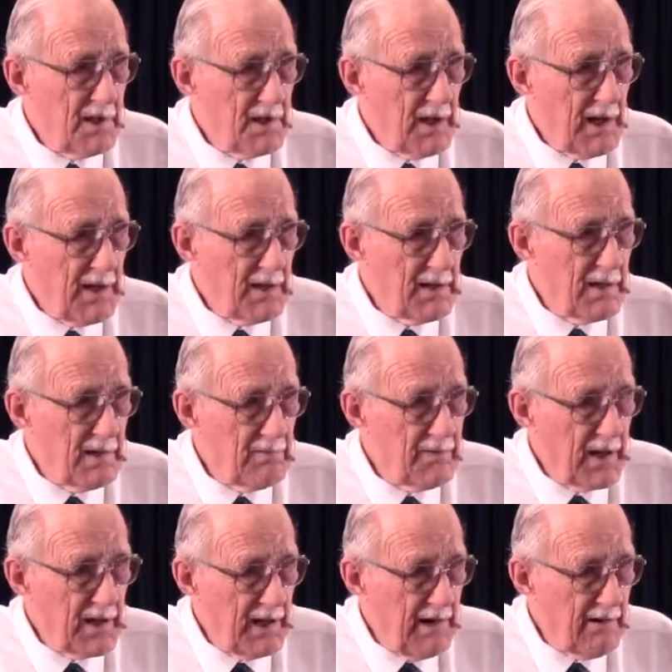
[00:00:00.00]
Did he die
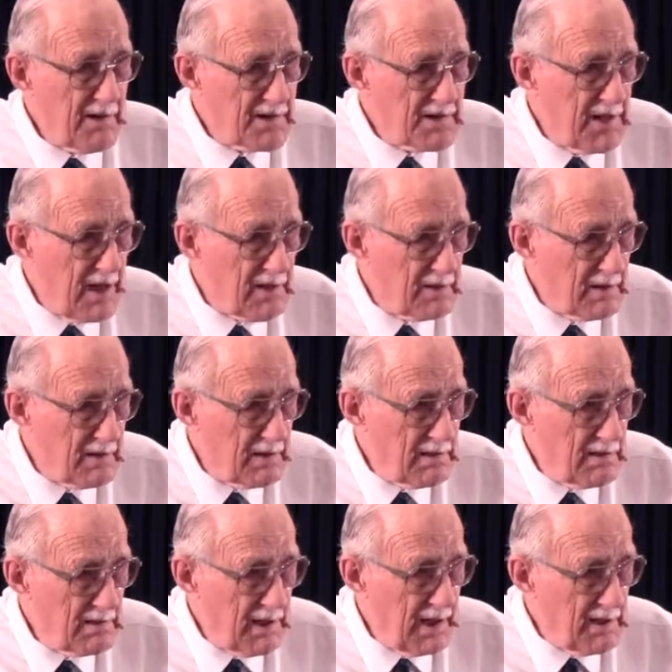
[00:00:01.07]
a vicarious death,
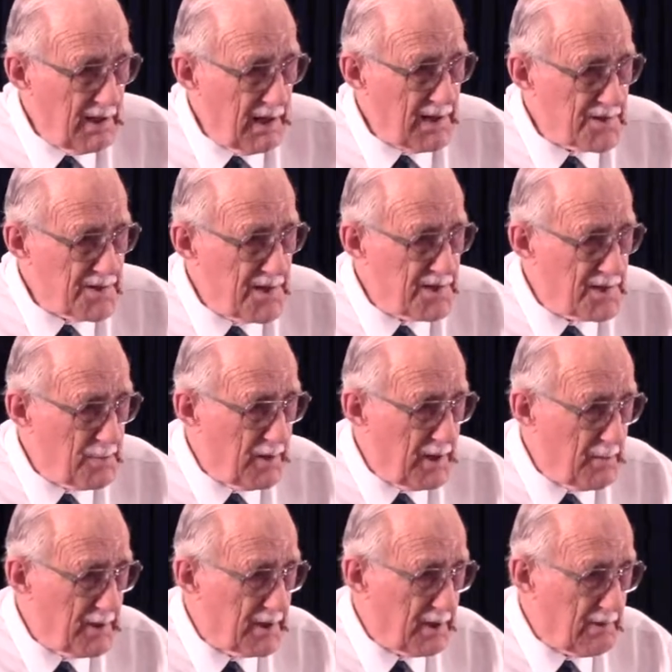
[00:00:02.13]
taking our sins
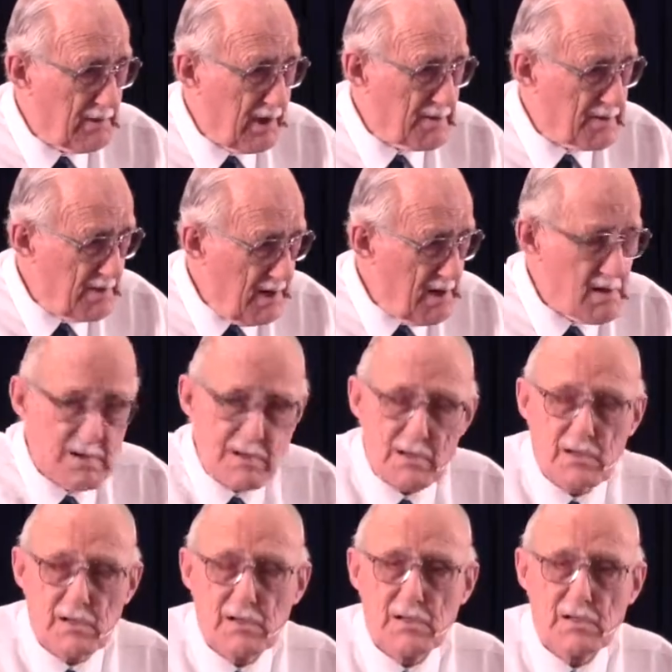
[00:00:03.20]
upon him on the cross?
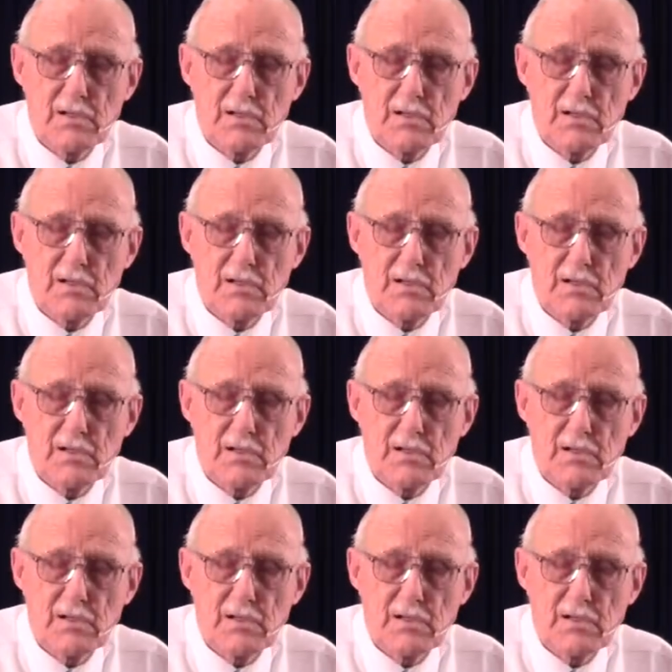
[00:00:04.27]
Yes.